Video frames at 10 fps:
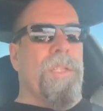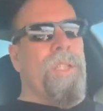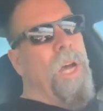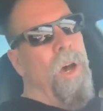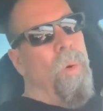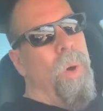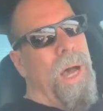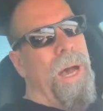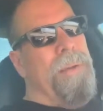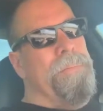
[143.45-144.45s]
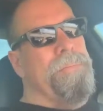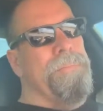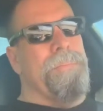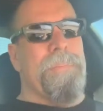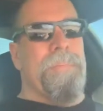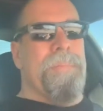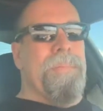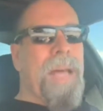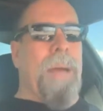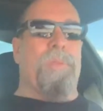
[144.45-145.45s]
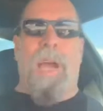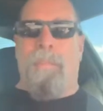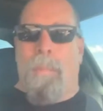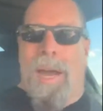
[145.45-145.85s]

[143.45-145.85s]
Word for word: So uh, I'm driving